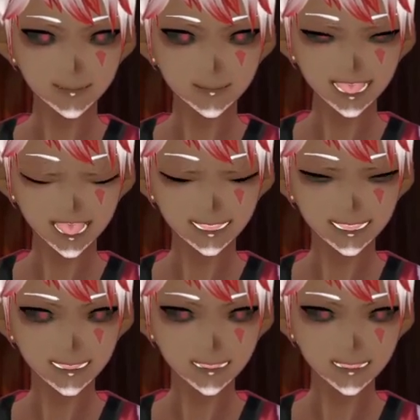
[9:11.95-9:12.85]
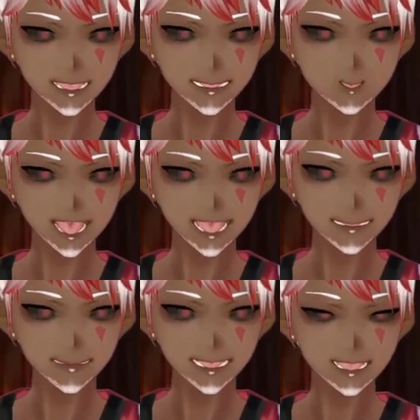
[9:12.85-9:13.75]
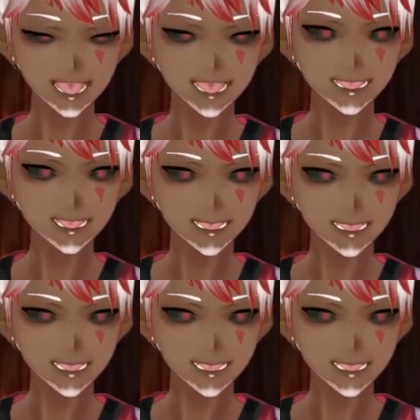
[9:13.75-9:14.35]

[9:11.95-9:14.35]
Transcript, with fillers: to the bathroom was above me